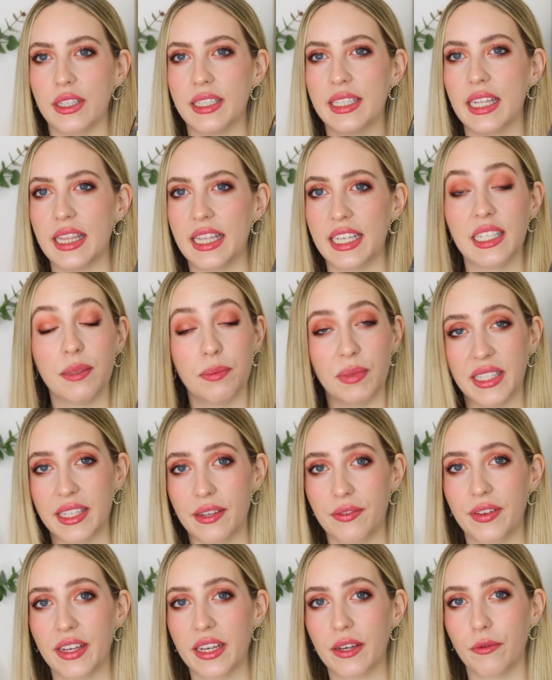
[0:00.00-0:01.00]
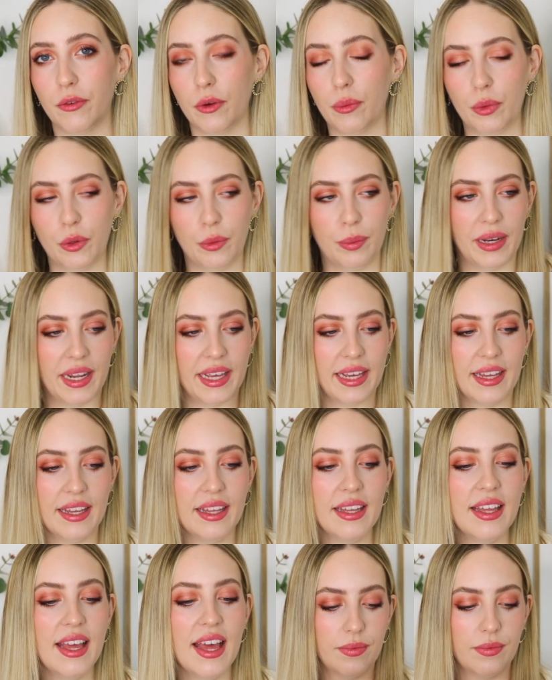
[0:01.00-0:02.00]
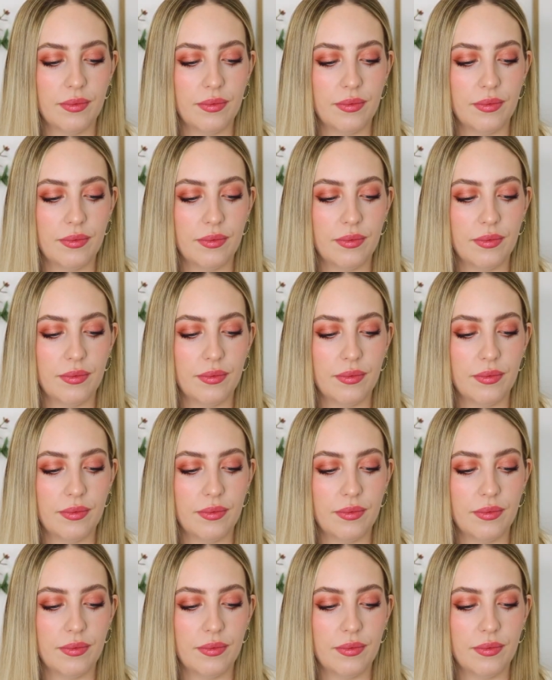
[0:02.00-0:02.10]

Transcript: just this specific football player.